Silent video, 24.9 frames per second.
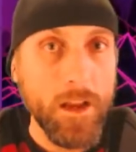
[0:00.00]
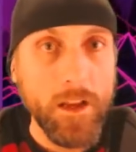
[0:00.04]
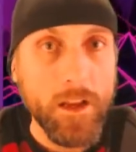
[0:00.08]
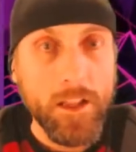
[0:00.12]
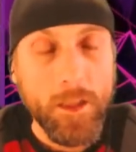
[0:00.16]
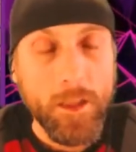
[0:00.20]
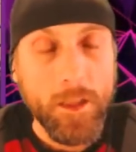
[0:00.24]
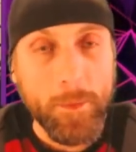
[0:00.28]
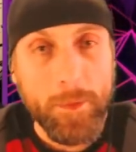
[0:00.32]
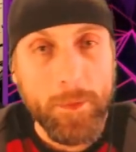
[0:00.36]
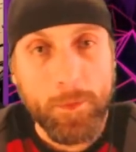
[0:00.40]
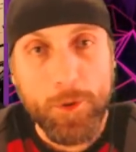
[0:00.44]

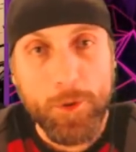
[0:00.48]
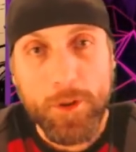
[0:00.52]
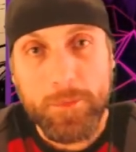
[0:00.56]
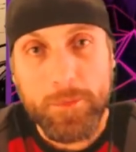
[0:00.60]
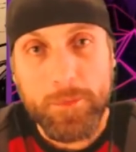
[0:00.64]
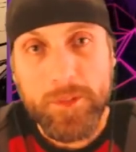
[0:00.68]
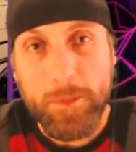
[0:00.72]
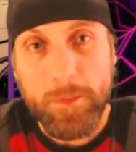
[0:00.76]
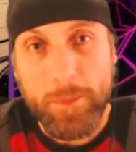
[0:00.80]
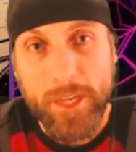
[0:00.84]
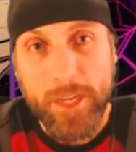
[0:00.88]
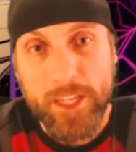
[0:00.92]
let me pull
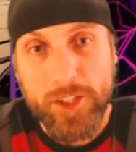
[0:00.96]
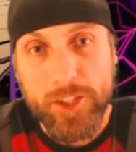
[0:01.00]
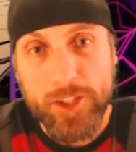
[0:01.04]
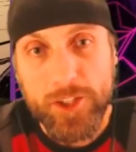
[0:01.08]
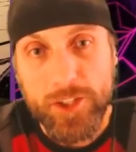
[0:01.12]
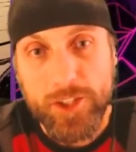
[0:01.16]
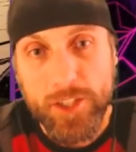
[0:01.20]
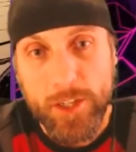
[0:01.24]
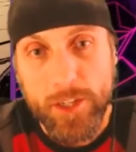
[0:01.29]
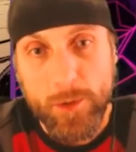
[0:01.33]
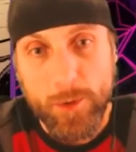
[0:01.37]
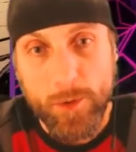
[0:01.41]
up some
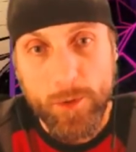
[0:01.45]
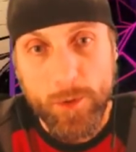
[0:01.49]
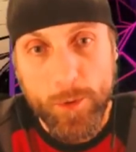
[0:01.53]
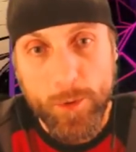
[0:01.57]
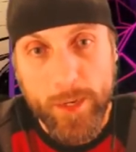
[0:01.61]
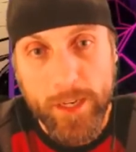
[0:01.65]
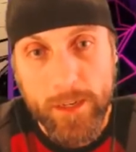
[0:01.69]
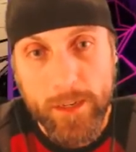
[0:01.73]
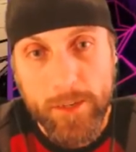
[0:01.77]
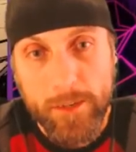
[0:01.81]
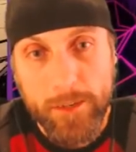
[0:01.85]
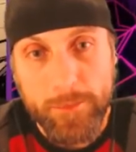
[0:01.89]
pictures here real
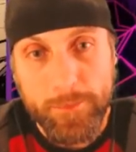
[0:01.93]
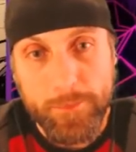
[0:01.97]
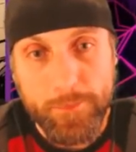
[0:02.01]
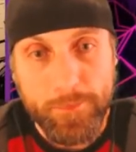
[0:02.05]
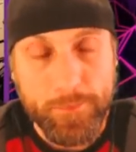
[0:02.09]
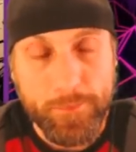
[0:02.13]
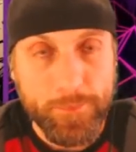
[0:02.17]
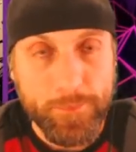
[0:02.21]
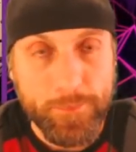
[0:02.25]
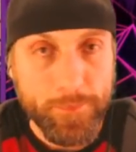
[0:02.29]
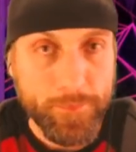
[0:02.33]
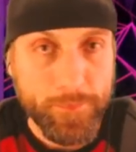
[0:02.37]
quick
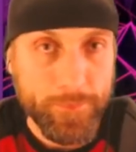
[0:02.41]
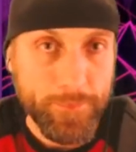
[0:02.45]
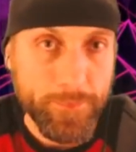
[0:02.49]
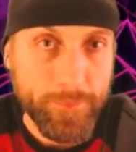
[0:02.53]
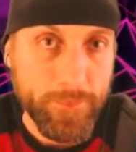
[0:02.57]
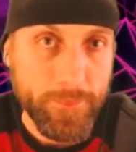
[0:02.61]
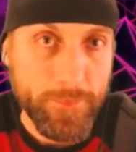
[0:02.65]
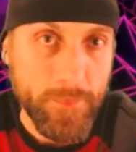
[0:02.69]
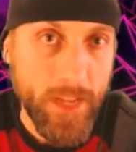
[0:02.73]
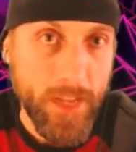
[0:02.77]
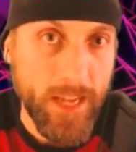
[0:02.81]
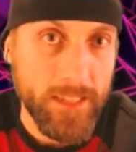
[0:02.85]

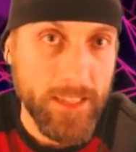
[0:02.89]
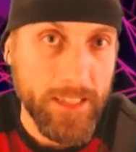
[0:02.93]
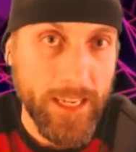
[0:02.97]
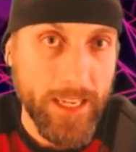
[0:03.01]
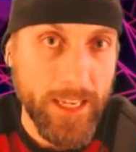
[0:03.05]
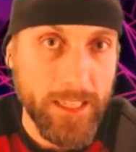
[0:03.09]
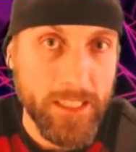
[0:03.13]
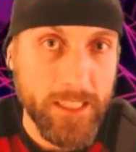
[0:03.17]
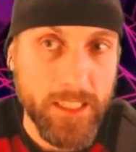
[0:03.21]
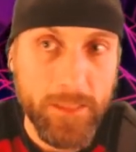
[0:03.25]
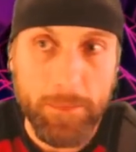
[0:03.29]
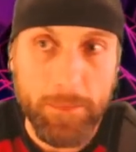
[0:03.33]
as
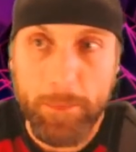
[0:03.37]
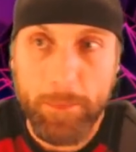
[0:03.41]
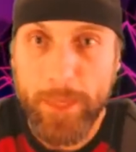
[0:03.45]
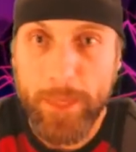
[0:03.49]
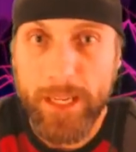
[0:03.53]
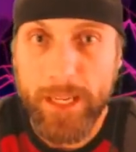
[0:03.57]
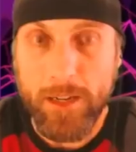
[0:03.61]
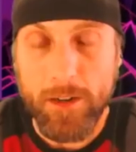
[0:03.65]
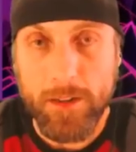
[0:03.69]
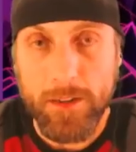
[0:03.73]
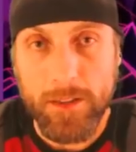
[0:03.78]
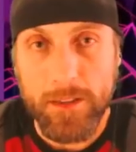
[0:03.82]
I
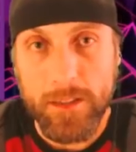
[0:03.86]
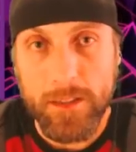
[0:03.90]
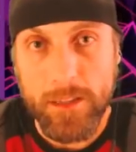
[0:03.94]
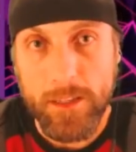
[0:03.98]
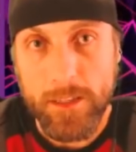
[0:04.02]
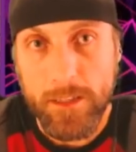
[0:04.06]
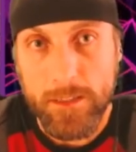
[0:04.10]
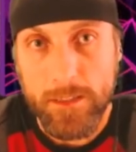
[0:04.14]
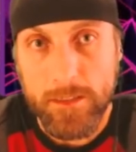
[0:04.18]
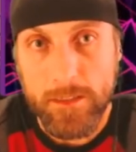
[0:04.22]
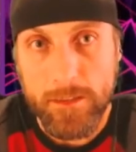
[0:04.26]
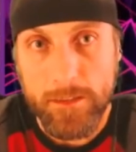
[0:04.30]
speak on
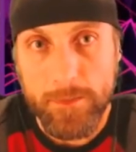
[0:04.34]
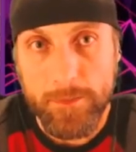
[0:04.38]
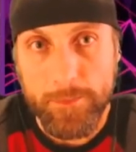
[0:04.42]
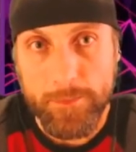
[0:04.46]
things.